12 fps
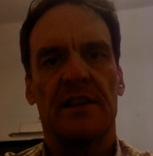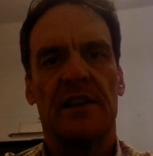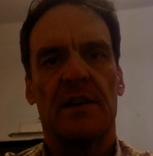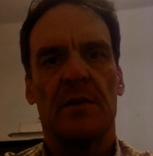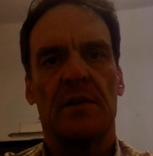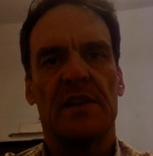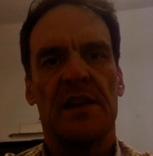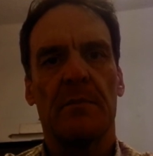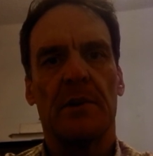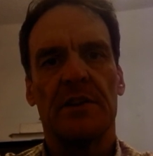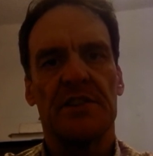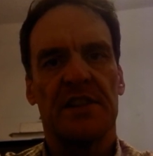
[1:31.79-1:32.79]
I didn't really
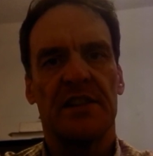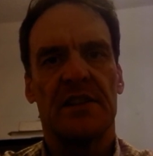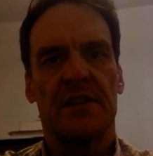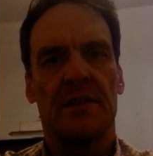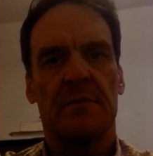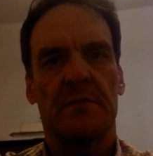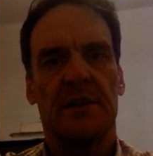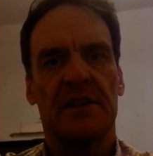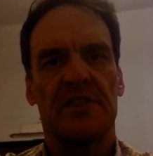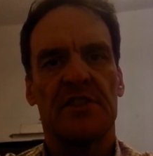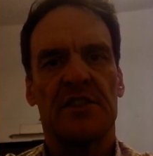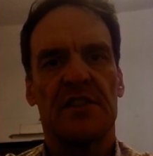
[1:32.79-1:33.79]
immerse it,
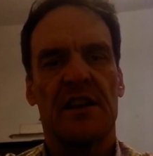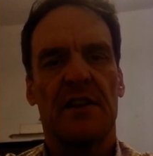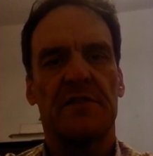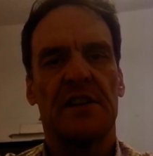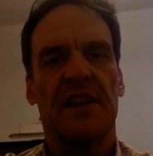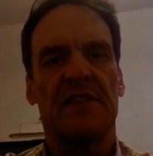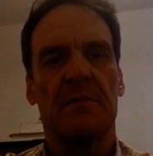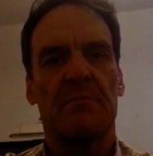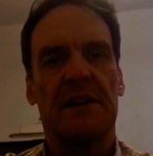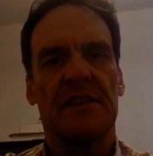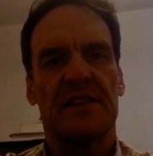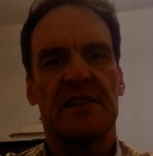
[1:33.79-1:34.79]
but just enough to get
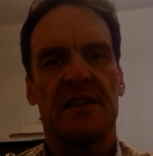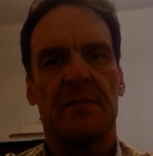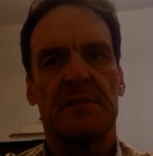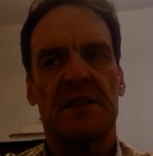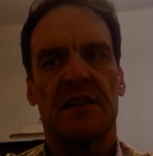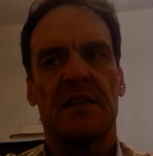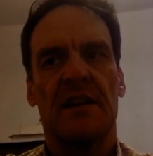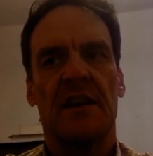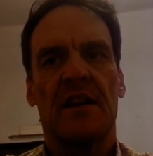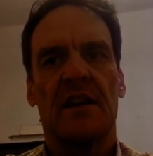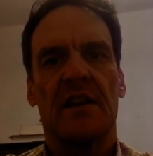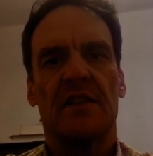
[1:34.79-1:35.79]
buttons dipped in.
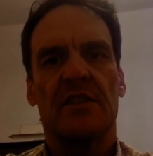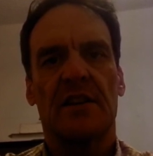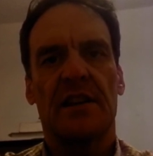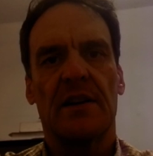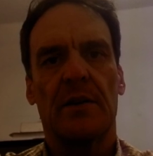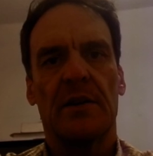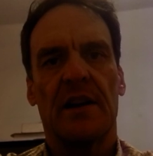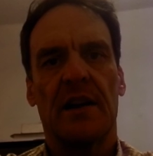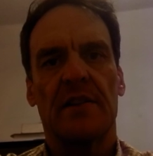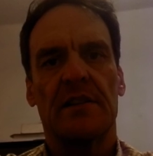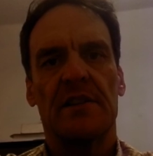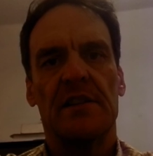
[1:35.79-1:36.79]
I took it out and
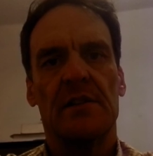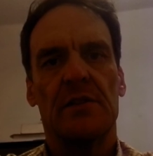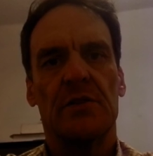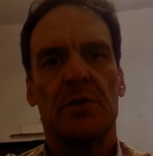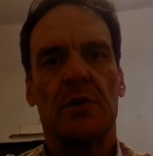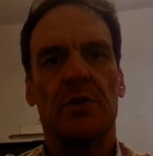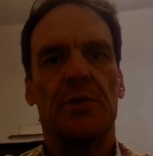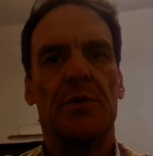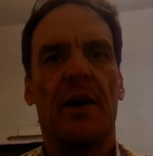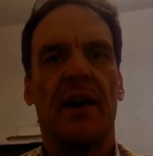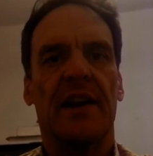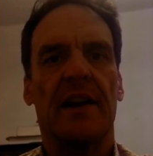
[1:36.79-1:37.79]
I did the usual
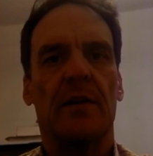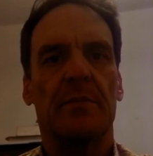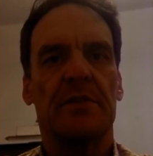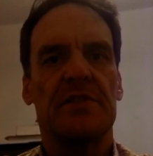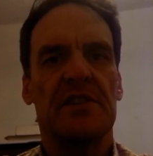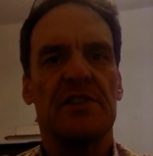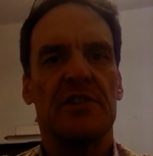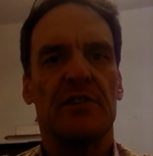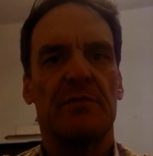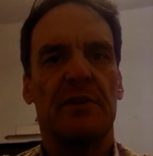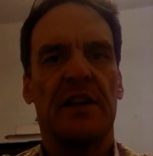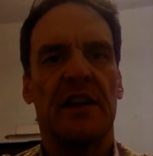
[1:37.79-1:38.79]
drying out procedure
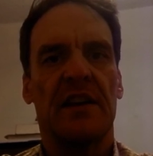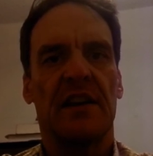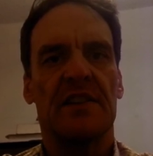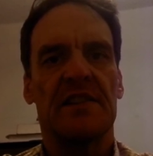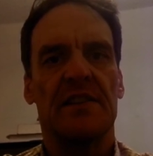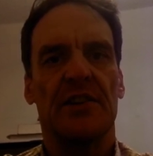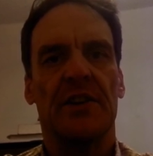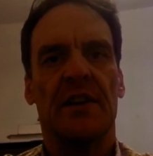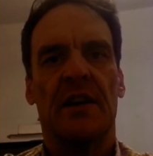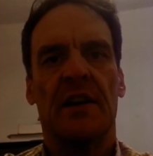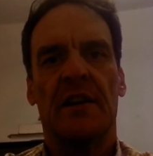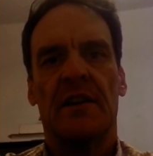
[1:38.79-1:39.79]
of putting it in a sealed
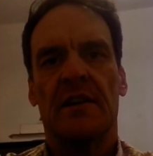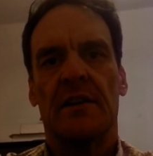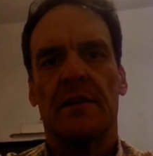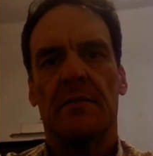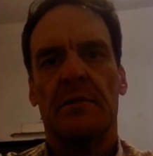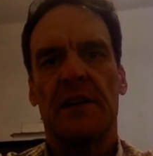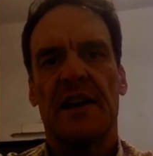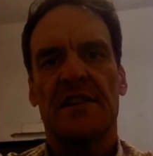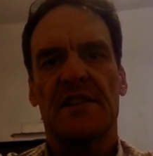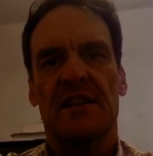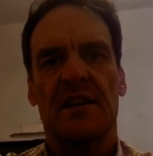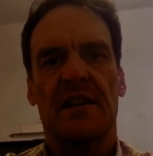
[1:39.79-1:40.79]

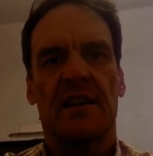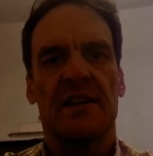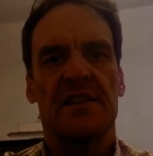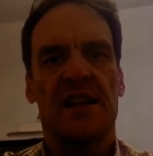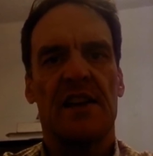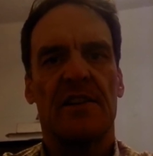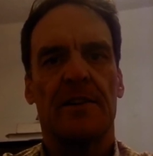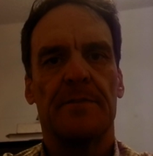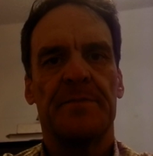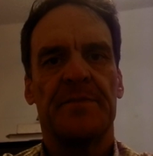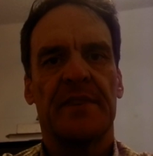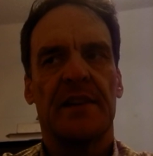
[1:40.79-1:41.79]
plastic container,
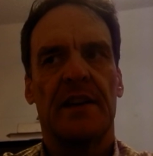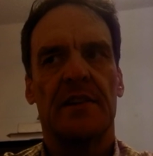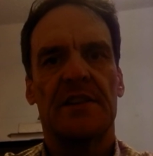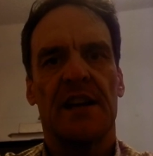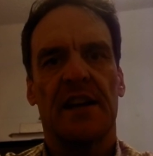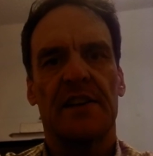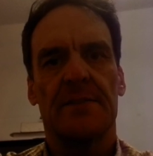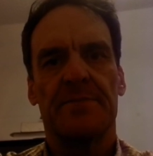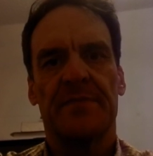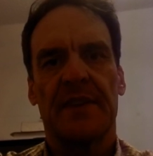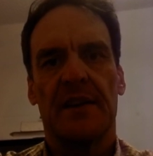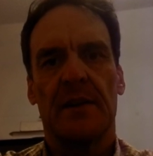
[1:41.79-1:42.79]
airtight,
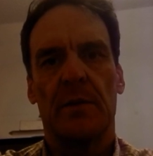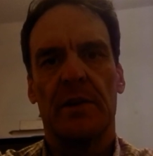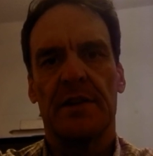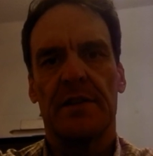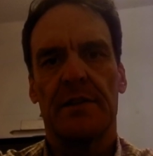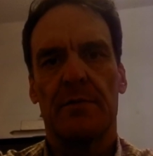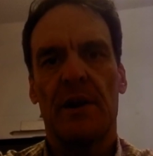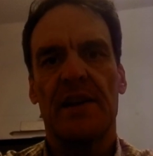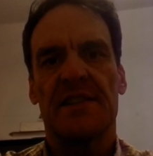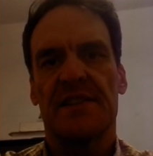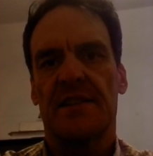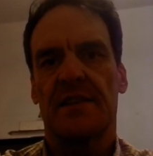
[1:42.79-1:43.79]
with
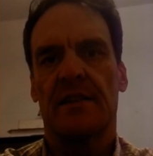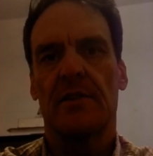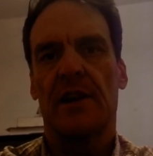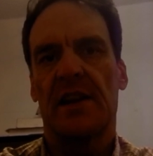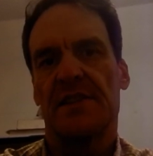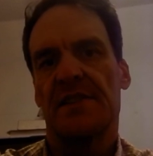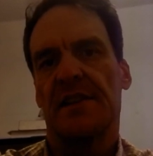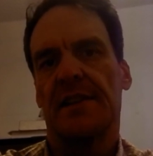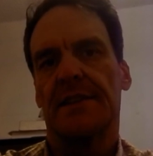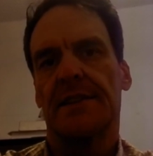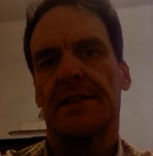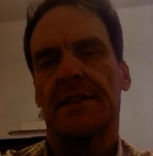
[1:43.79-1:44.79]
rice grains in it.